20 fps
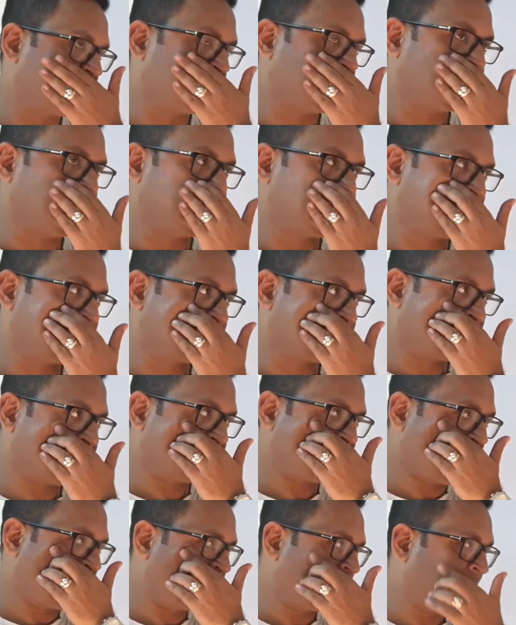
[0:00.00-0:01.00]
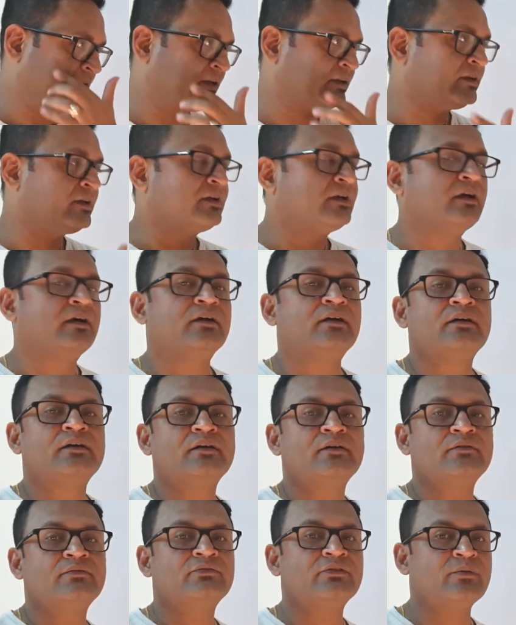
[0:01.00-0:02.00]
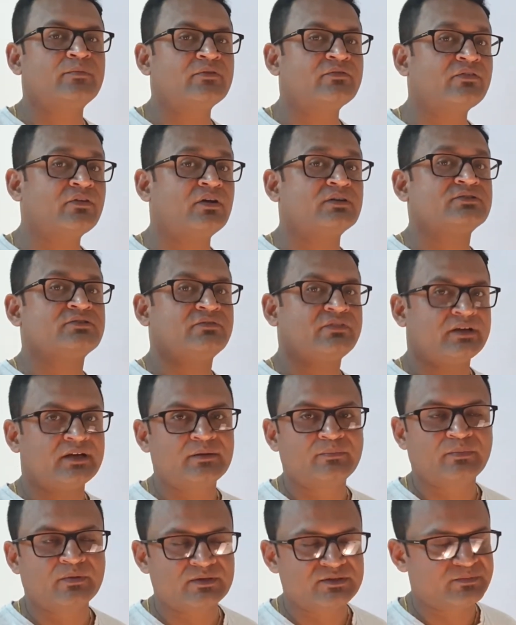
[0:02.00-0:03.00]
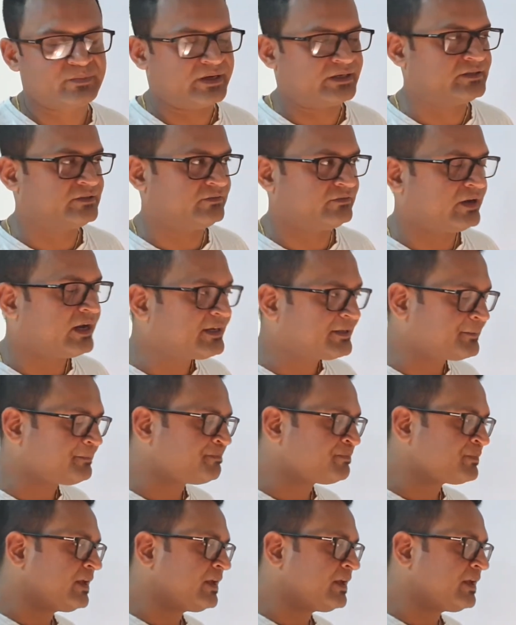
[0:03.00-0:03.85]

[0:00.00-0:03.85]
So it is something from a philosophical perspective, right?